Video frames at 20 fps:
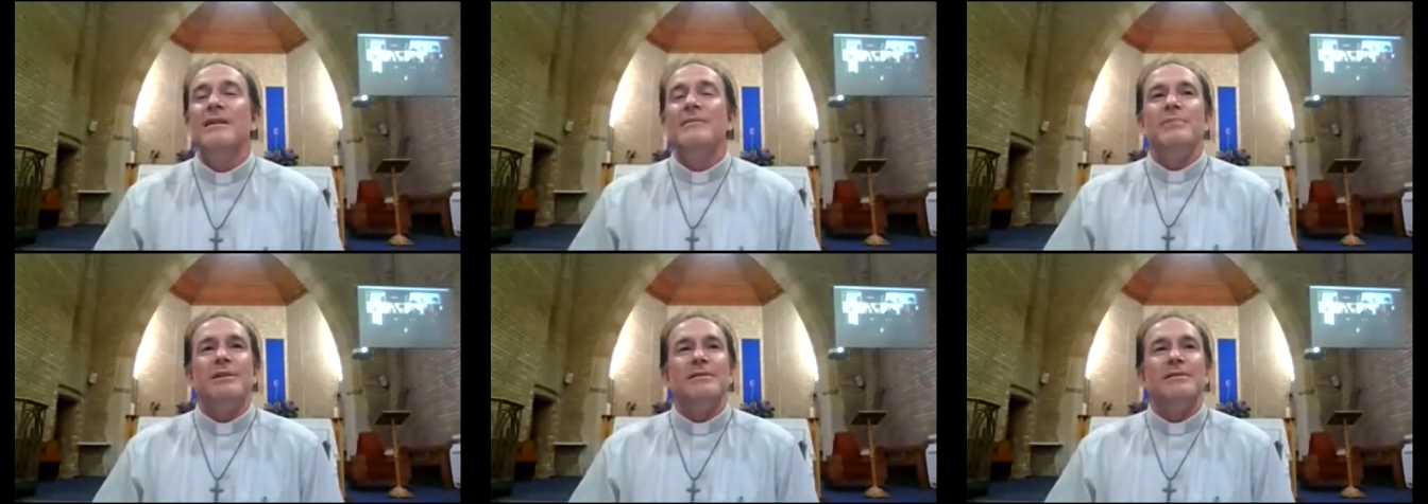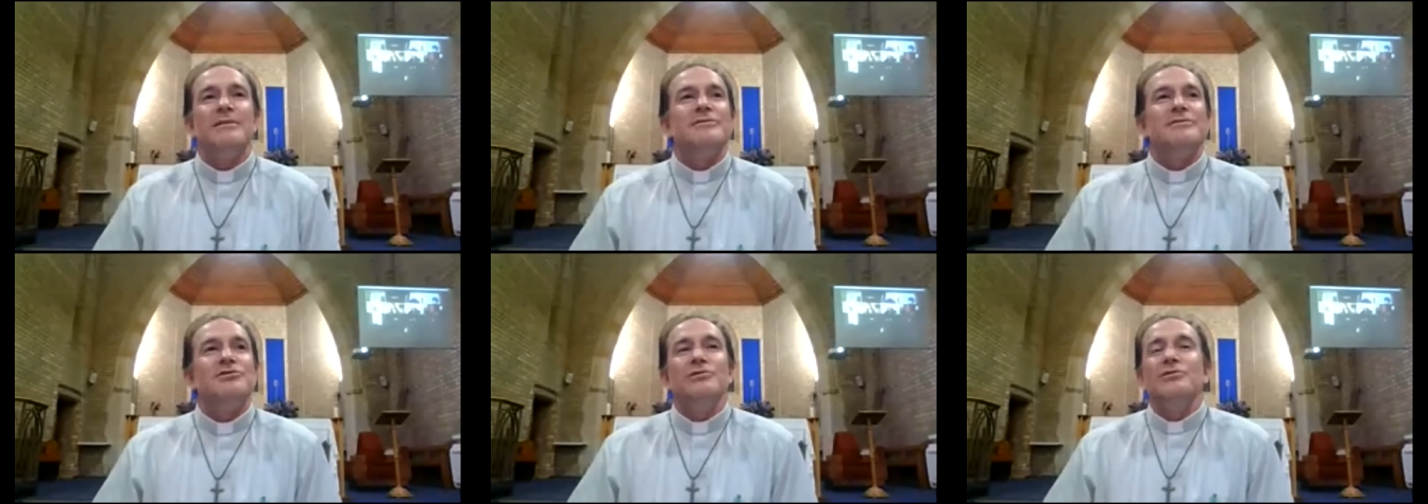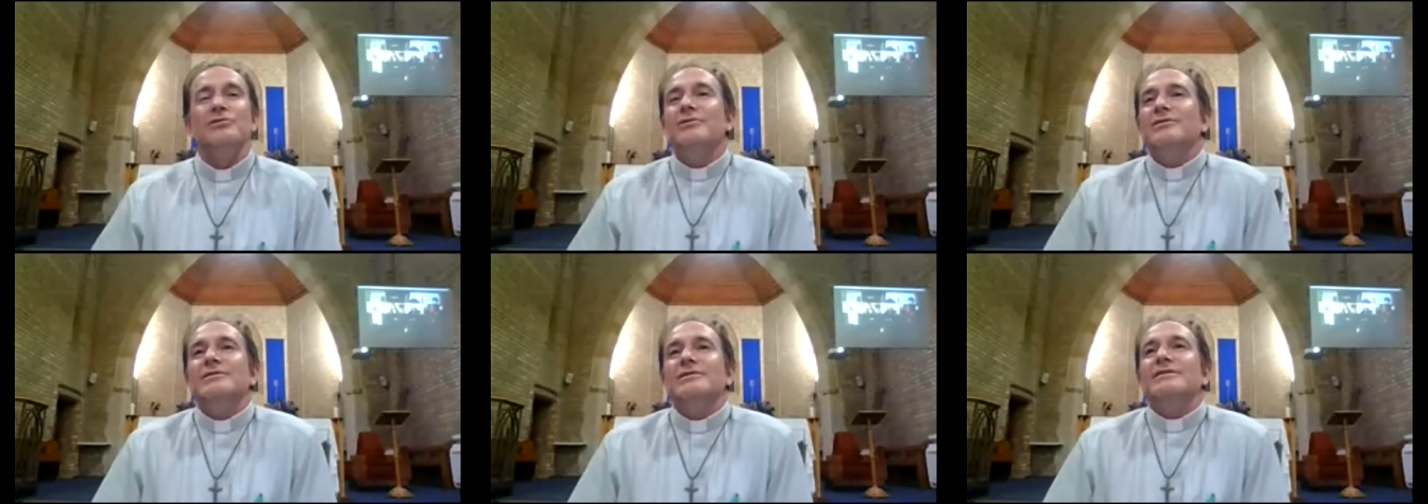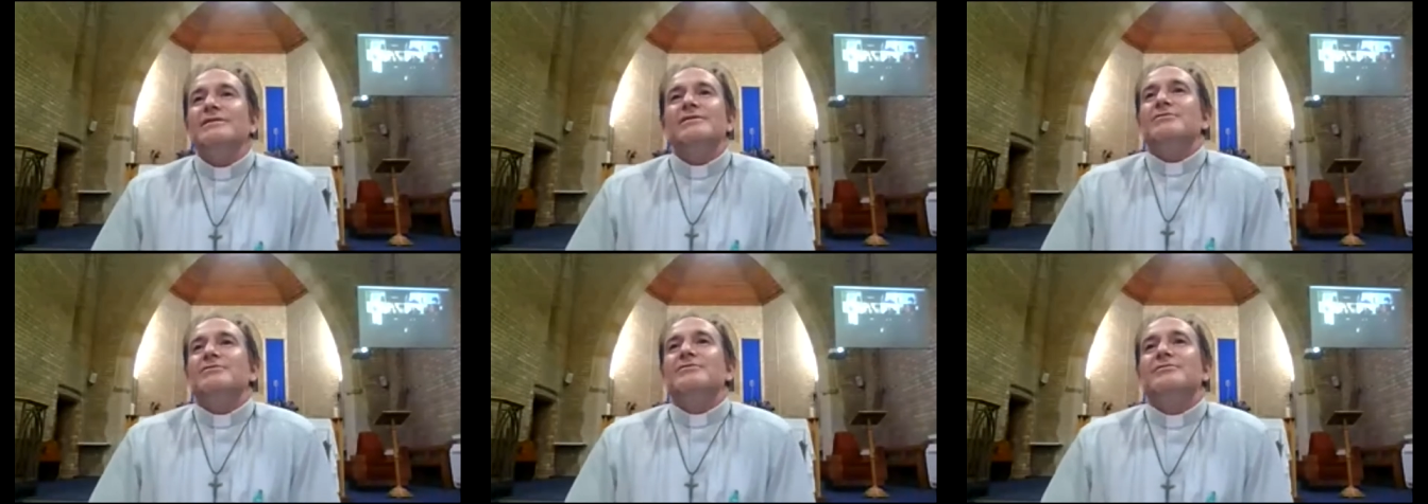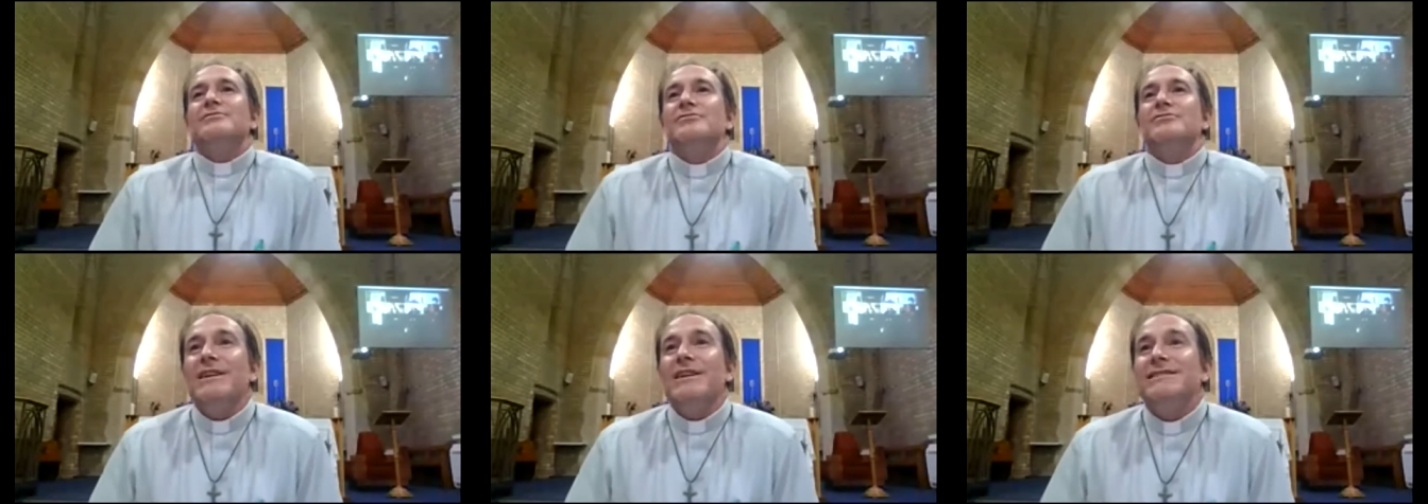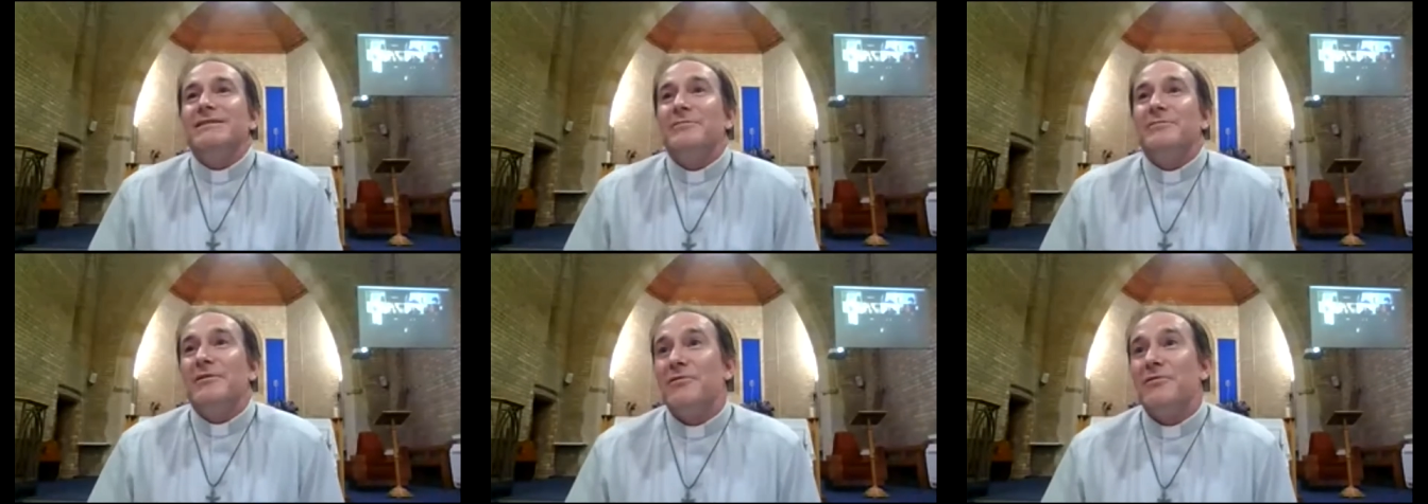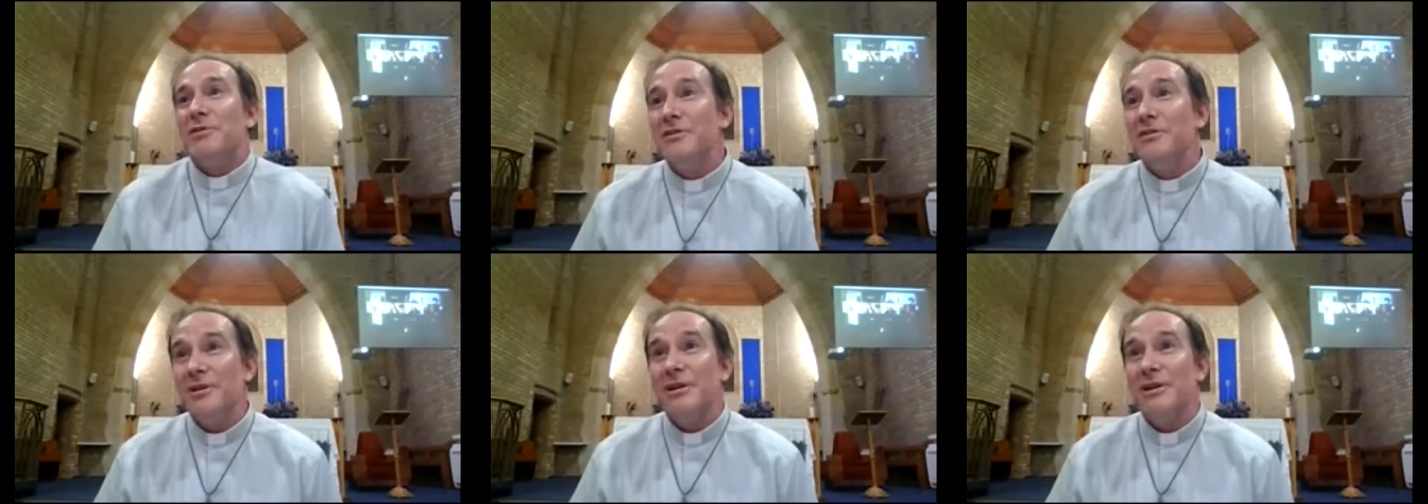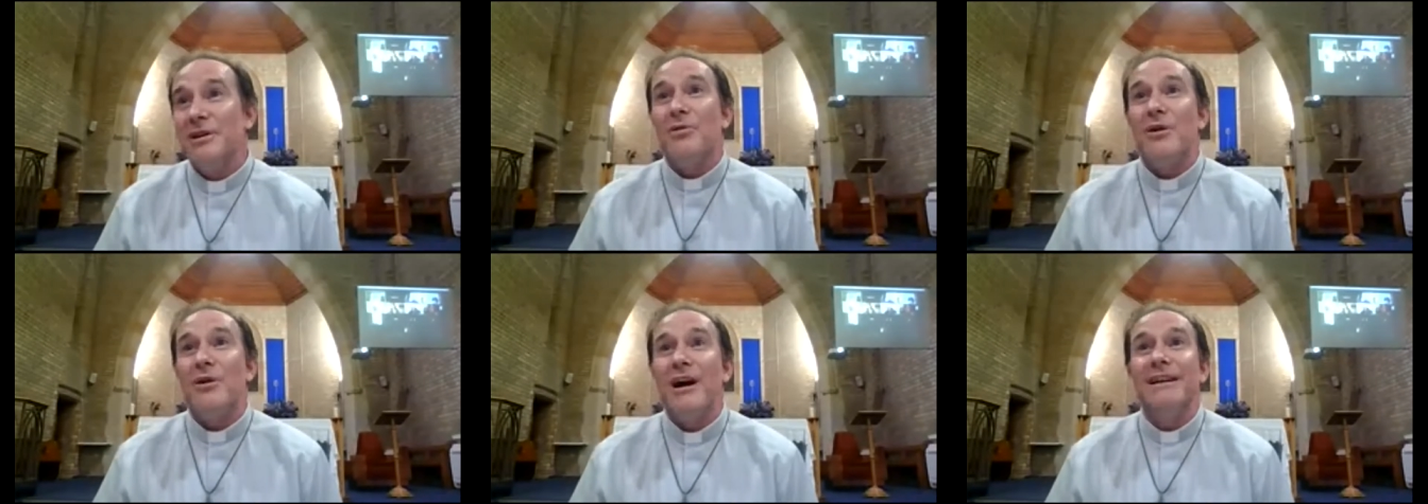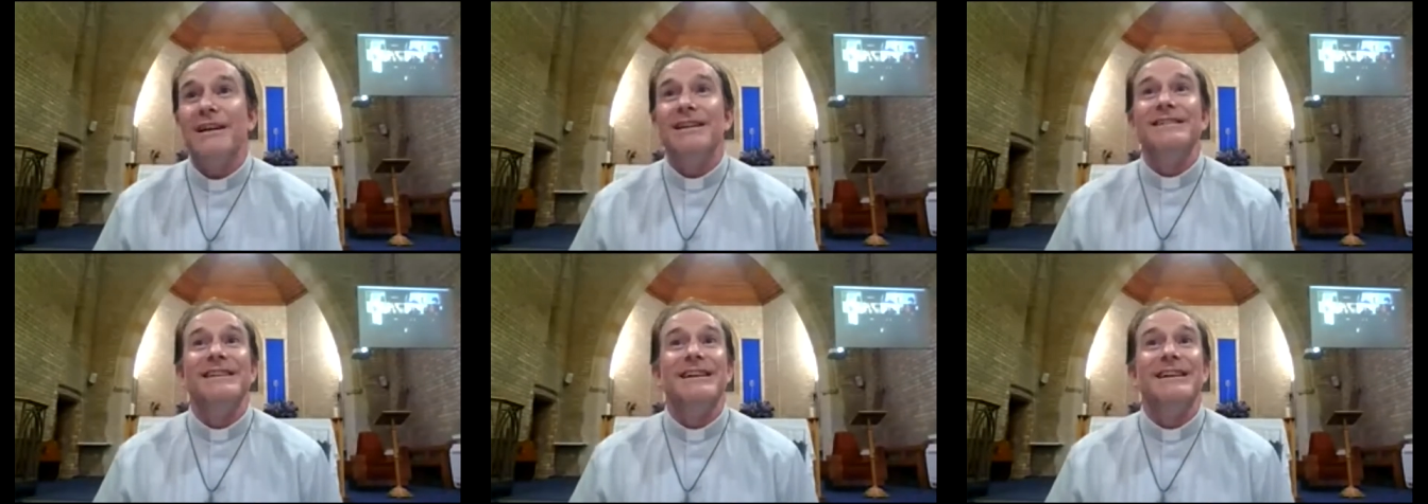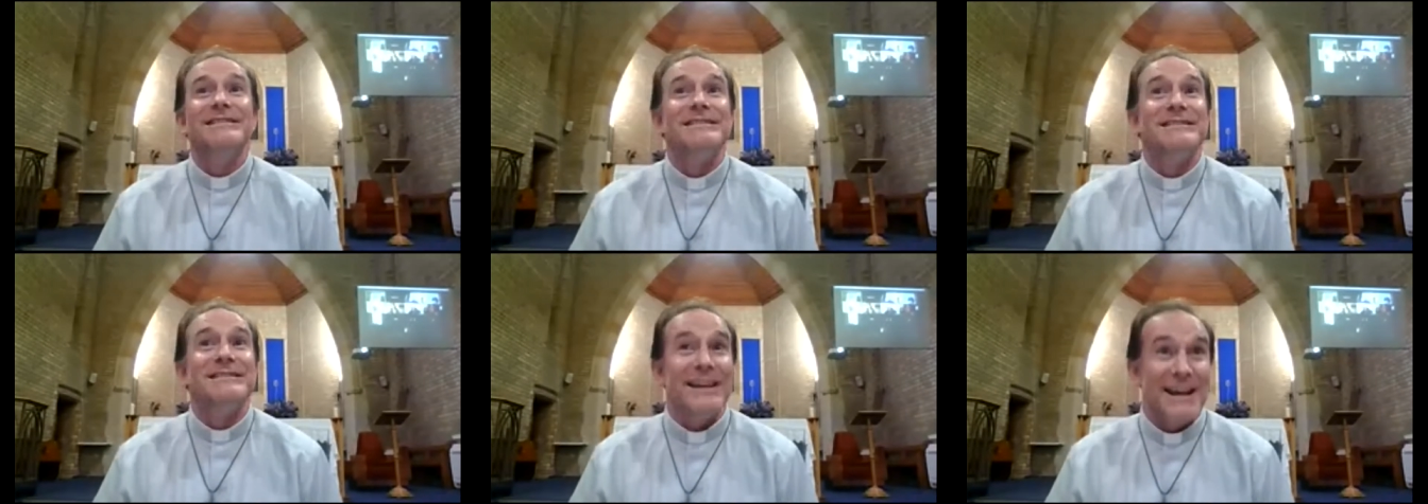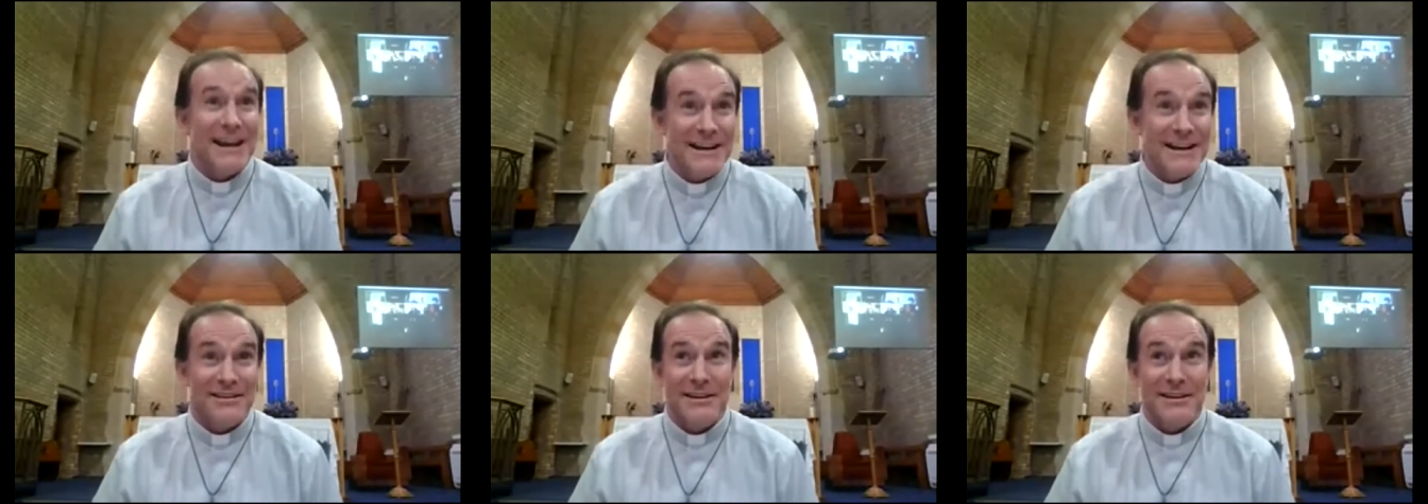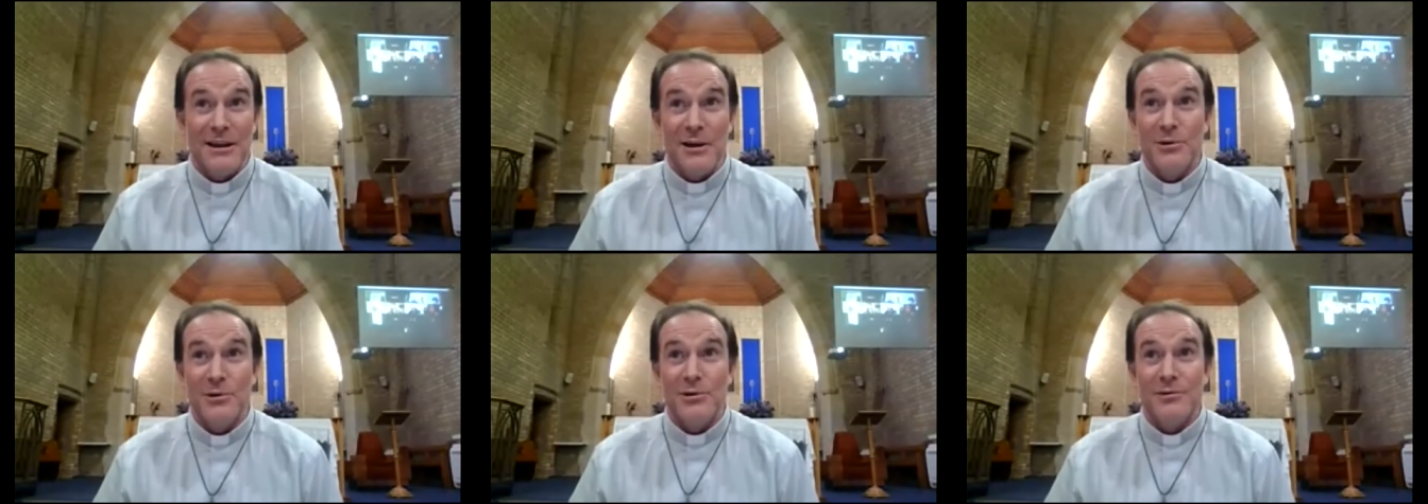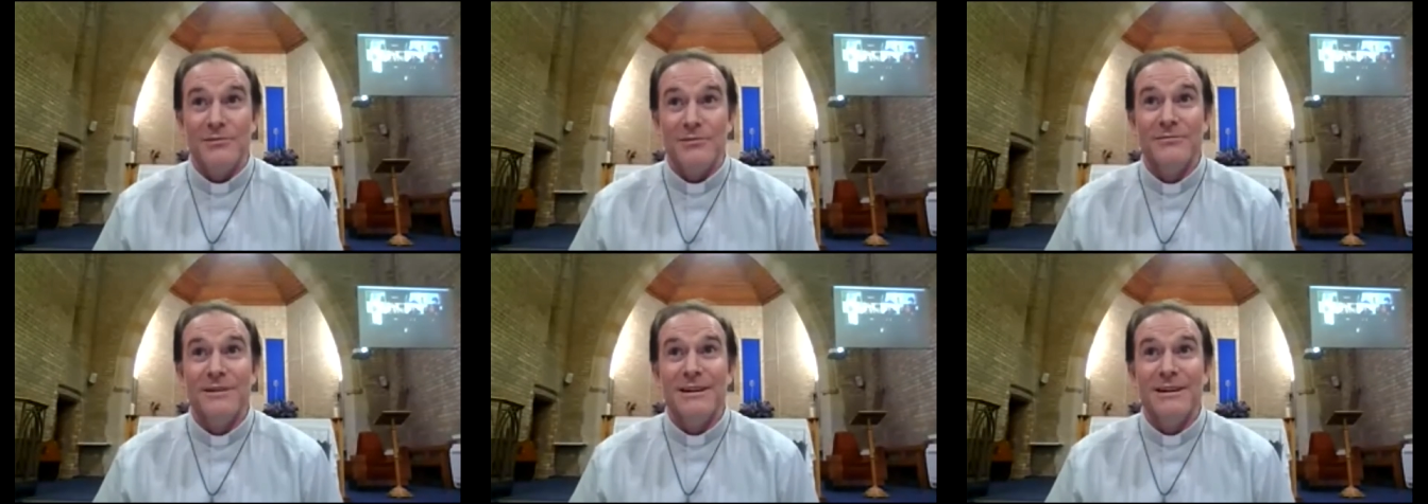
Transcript: But Judas just tries to be very, very quiet and doesn't say anything at all.